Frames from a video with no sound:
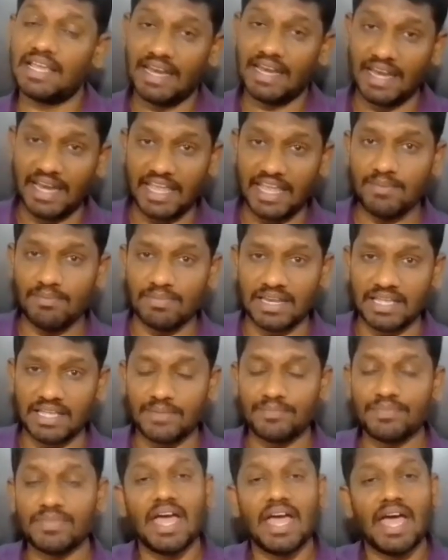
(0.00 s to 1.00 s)
namely
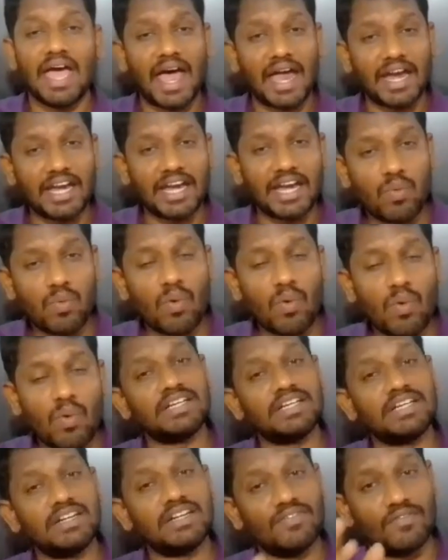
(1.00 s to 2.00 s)

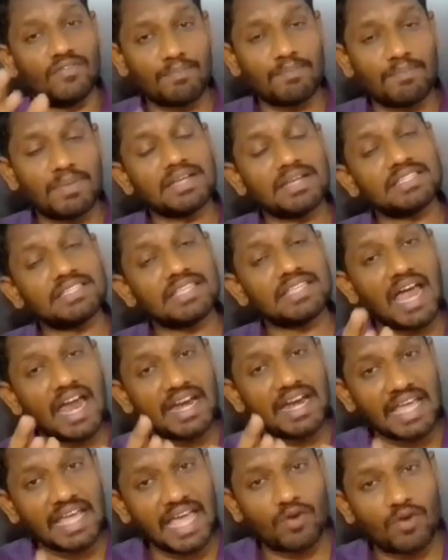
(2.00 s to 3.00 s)
Advanced Weapons
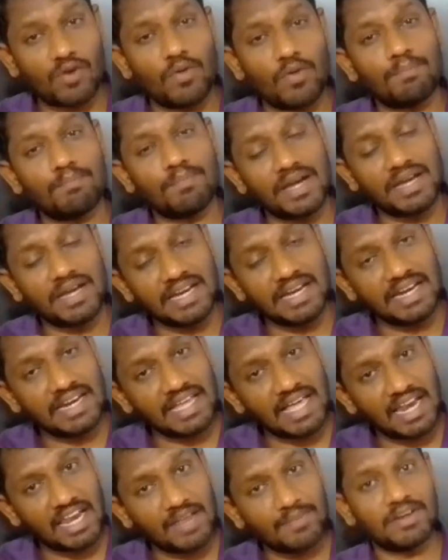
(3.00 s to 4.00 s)
and Equipment
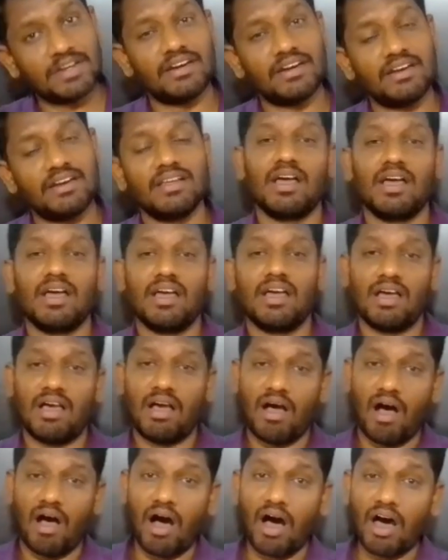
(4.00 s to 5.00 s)
India Limited,
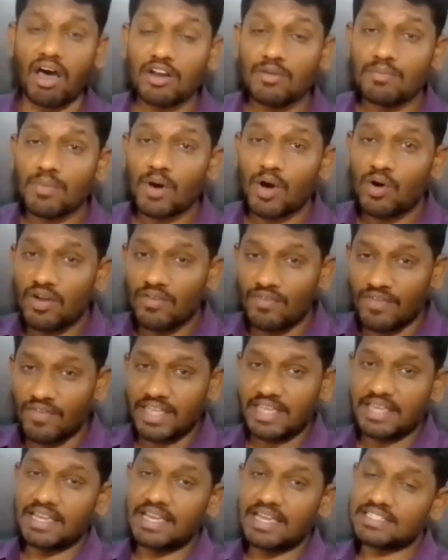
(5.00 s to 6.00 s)
Armored
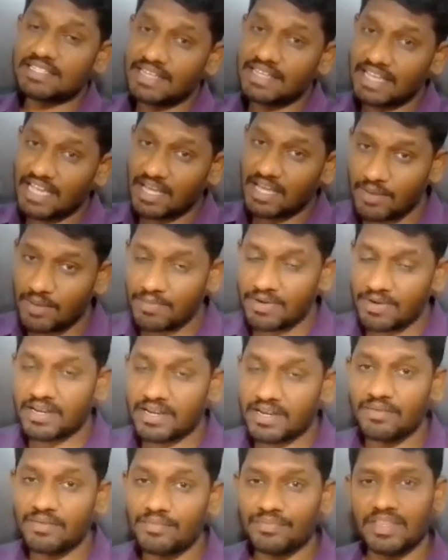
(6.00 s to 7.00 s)
Vehicles Nigam
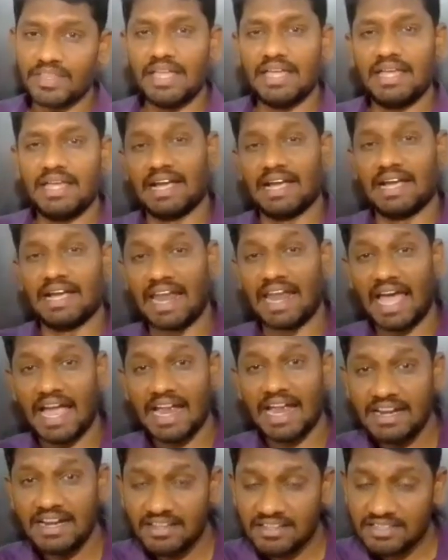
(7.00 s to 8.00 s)
Limited,
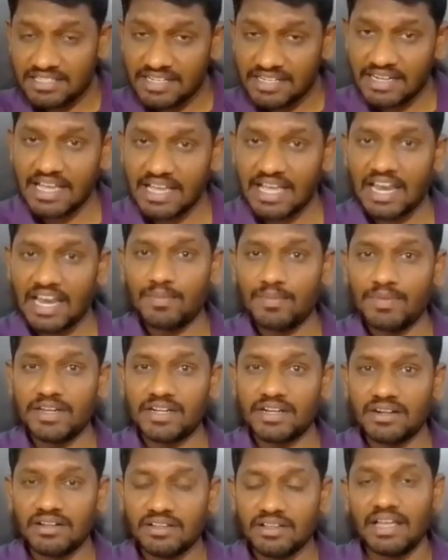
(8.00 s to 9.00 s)
Gliders India
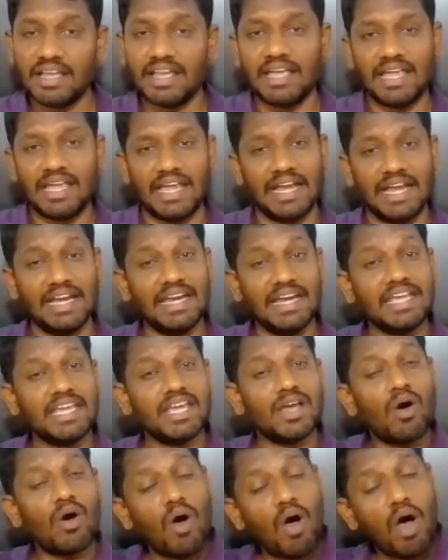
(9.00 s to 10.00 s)
Limited,
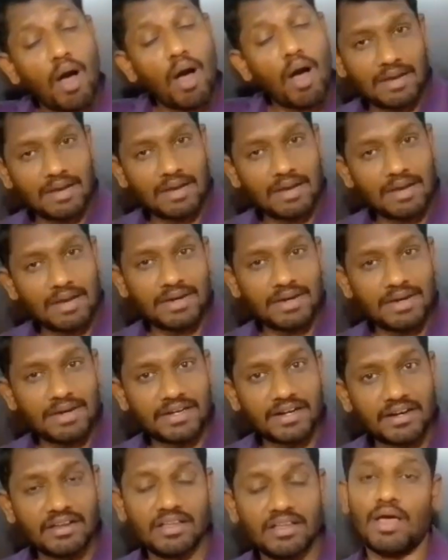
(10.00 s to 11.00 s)
India Optel
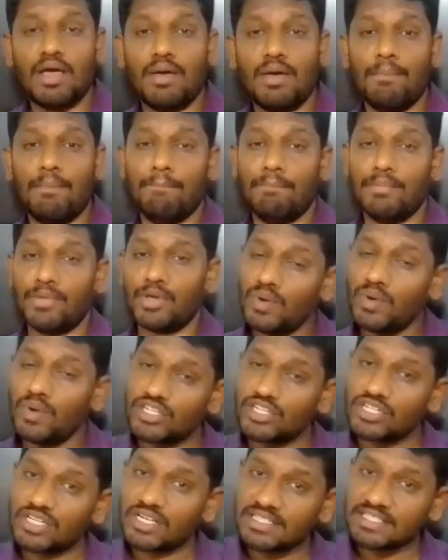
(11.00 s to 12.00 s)
Limited,
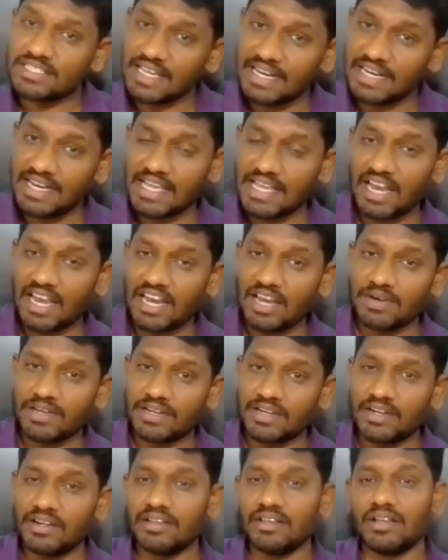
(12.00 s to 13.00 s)
Munitions India
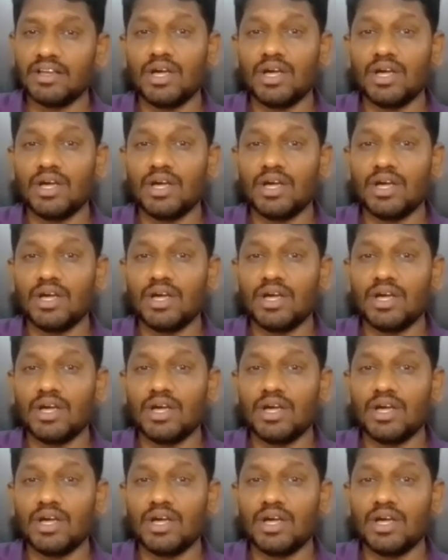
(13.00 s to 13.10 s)
Limited,